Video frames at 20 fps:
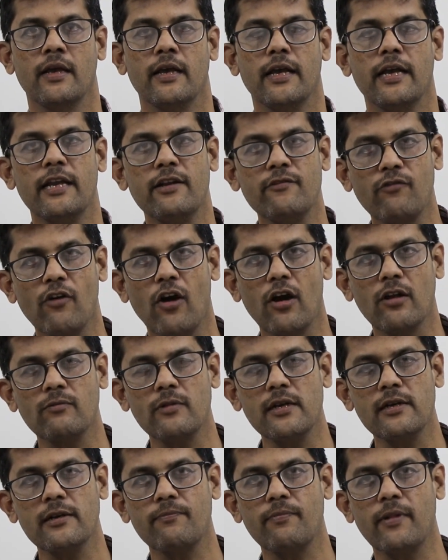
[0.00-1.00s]

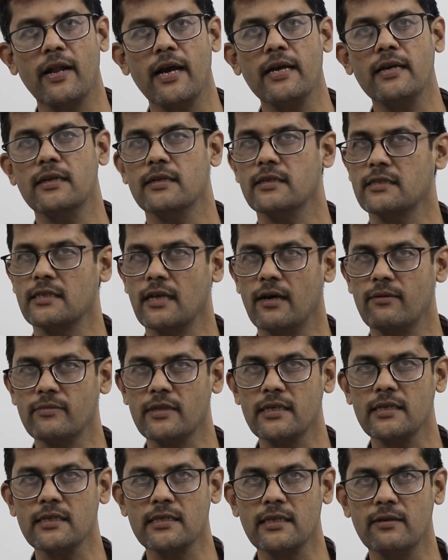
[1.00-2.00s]
Informal reply is
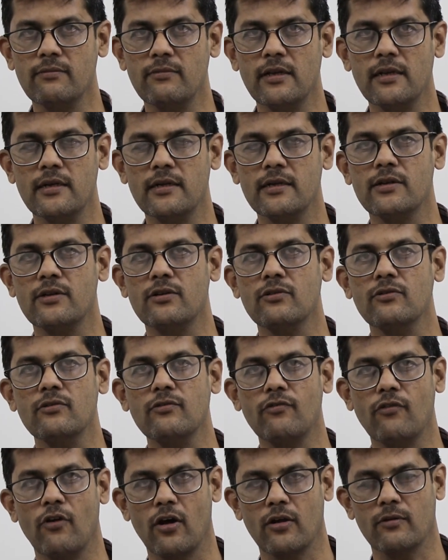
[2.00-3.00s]
something similar to
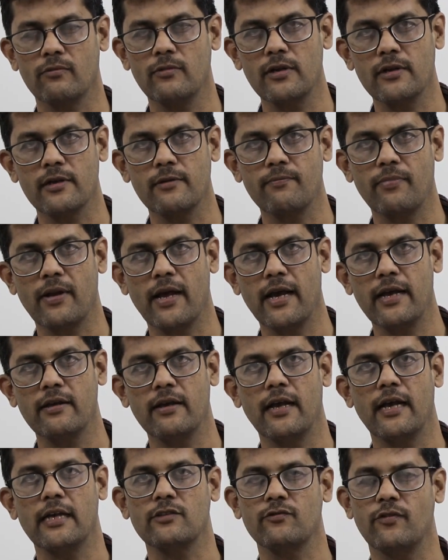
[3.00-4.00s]
formal reply as